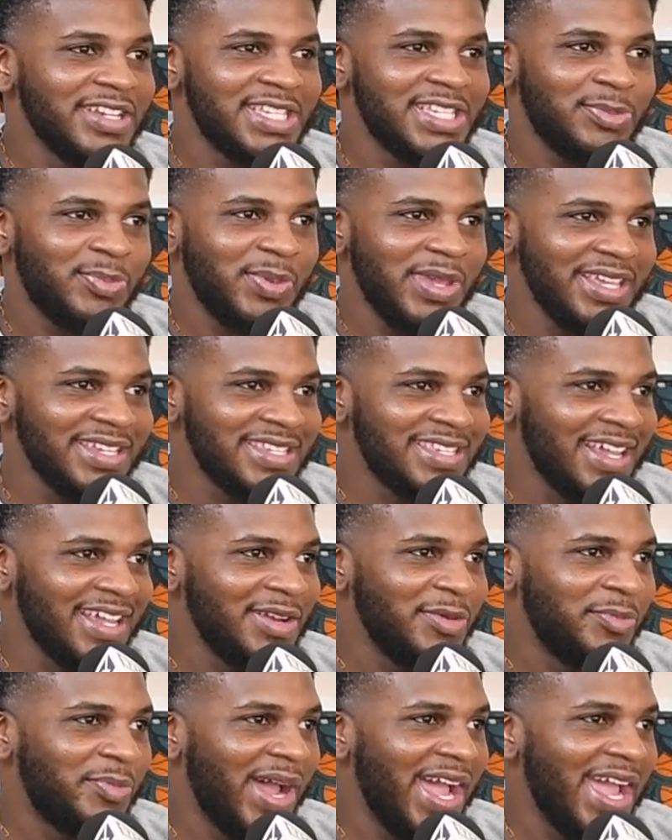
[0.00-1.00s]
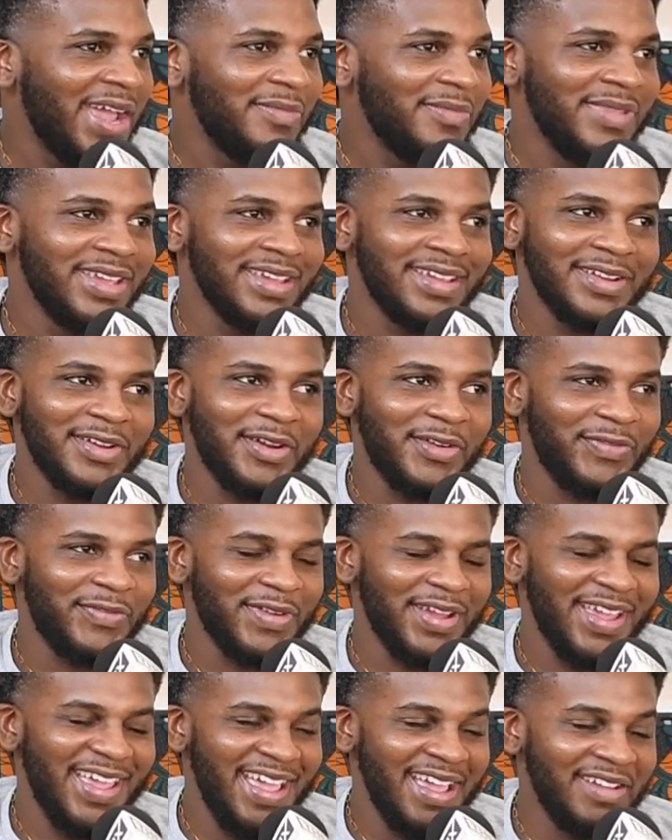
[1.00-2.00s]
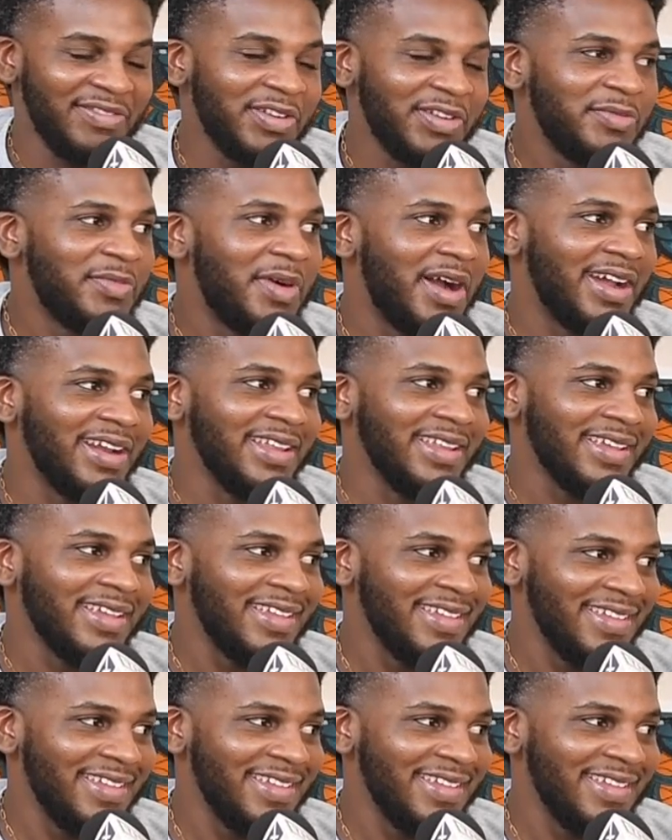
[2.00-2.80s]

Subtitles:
space on the pie big enough for everybody.